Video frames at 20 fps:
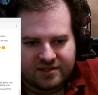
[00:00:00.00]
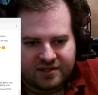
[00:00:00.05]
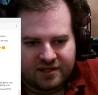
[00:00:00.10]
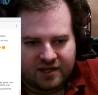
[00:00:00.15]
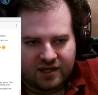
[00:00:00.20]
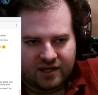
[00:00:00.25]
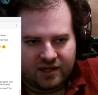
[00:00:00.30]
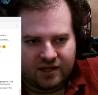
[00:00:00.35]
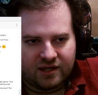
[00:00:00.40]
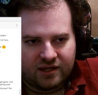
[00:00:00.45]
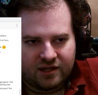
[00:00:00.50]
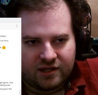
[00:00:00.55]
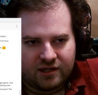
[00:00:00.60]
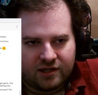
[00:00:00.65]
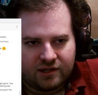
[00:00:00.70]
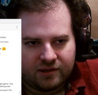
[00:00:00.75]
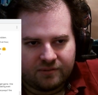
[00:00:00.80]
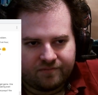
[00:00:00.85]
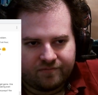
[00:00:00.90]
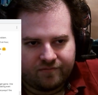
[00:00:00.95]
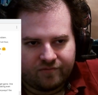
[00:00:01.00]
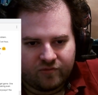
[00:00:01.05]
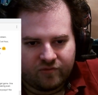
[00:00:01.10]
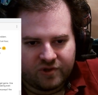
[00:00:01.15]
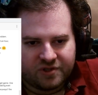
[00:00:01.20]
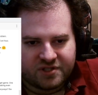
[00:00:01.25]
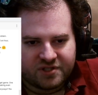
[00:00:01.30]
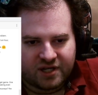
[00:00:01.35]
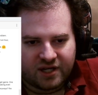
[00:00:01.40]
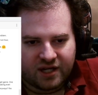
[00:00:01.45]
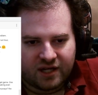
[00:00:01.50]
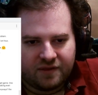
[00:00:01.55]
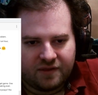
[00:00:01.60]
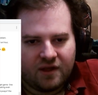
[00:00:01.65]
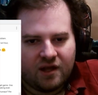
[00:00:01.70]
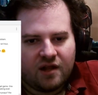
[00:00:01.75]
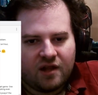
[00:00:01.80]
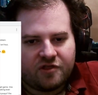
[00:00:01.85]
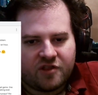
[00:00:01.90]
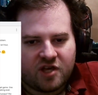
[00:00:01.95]
the, one
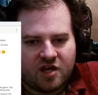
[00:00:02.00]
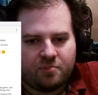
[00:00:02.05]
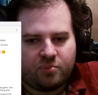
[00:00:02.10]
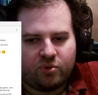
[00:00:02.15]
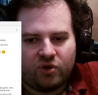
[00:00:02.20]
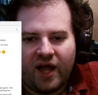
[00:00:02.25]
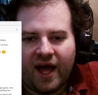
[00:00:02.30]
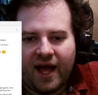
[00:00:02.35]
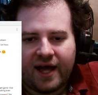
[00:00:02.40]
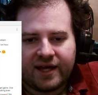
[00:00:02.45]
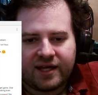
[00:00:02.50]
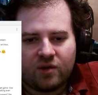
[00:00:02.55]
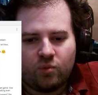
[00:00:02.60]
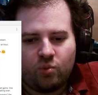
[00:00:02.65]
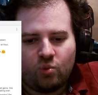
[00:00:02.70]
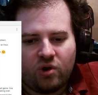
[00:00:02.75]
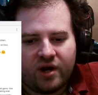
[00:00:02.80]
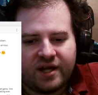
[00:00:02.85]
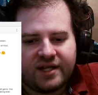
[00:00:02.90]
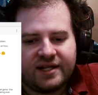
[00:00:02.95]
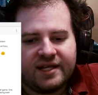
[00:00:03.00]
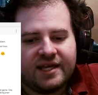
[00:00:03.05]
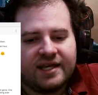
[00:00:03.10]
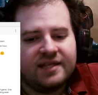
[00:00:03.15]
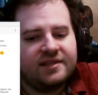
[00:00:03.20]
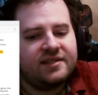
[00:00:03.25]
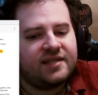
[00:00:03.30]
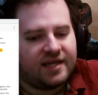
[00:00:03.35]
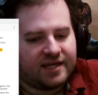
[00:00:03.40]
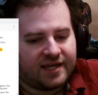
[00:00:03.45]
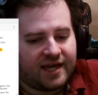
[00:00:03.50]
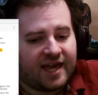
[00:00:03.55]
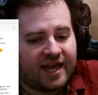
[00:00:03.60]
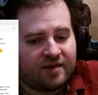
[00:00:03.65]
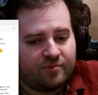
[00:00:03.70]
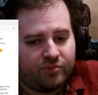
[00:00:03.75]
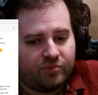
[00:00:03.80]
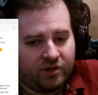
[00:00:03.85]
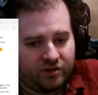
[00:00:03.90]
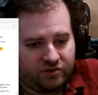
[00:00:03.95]
second, the Black and White Indie
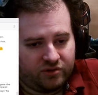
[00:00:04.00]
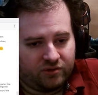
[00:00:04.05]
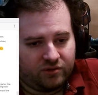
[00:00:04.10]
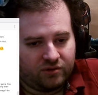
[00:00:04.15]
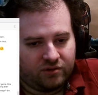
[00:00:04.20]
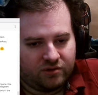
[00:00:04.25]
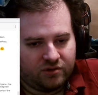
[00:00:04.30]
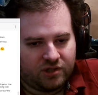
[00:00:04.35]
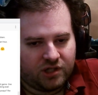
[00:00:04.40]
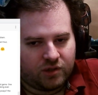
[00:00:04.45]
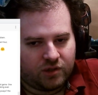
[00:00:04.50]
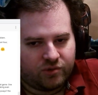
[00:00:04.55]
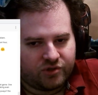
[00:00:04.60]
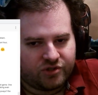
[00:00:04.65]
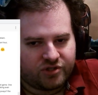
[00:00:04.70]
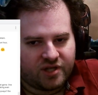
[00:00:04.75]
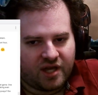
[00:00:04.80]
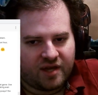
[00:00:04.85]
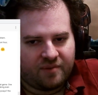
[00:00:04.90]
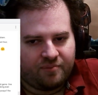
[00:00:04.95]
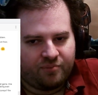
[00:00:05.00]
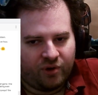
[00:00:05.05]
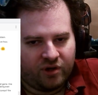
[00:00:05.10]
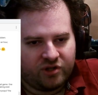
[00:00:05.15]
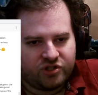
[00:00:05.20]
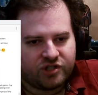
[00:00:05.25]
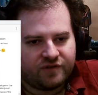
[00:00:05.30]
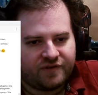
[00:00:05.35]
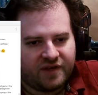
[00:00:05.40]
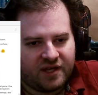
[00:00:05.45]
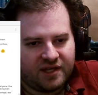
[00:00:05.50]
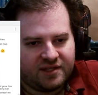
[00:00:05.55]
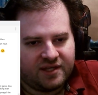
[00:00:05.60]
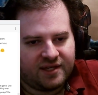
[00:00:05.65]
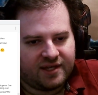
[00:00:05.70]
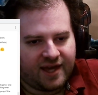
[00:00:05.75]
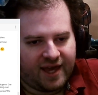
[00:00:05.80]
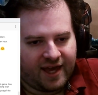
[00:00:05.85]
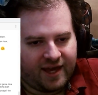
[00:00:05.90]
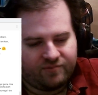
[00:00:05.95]
Game Bundle, which is a bunch of
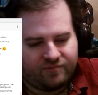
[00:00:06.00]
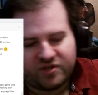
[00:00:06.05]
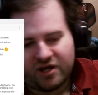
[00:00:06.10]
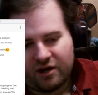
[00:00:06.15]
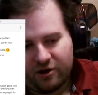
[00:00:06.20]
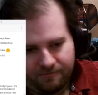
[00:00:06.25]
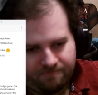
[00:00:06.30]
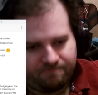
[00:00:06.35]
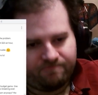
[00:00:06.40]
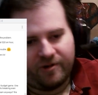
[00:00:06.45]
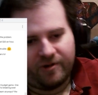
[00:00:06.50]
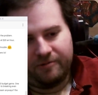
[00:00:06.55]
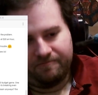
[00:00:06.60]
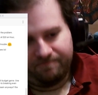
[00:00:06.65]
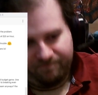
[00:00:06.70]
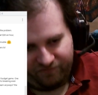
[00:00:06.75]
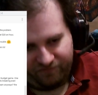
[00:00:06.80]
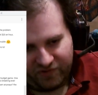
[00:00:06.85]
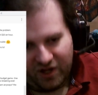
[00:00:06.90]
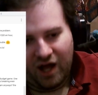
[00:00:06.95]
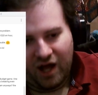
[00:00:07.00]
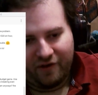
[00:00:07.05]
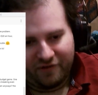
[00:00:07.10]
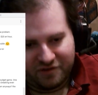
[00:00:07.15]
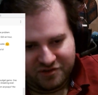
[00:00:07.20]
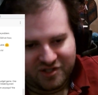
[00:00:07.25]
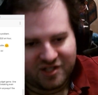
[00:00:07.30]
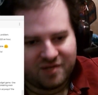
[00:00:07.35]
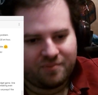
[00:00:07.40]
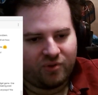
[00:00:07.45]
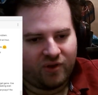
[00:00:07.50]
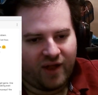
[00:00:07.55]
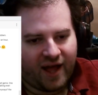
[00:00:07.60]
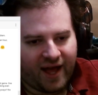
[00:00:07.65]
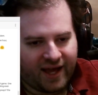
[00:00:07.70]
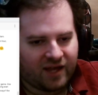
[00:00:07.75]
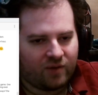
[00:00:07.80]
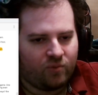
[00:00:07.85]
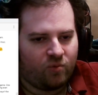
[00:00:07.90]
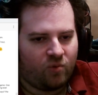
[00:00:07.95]
indie games that are, well, obviously
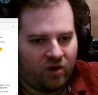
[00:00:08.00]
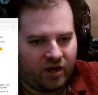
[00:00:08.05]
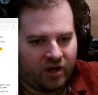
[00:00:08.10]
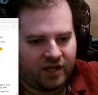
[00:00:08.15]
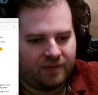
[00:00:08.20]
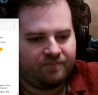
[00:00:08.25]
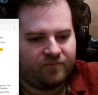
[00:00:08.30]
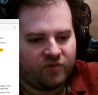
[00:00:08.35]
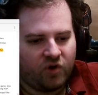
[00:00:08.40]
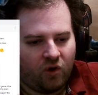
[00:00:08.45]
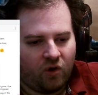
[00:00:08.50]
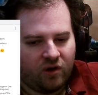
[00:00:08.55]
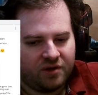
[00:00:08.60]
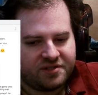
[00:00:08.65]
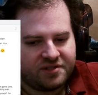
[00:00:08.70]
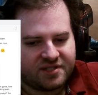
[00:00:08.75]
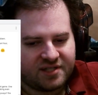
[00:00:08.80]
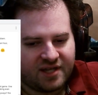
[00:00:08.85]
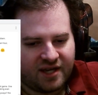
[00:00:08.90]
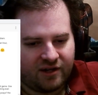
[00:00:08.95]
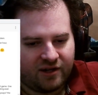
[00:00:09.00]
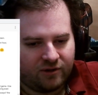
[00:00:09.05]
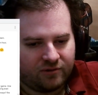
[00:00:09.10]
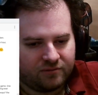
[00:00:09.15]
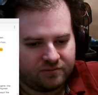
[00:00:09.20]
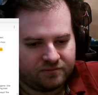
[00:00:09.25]
black and white, on sale.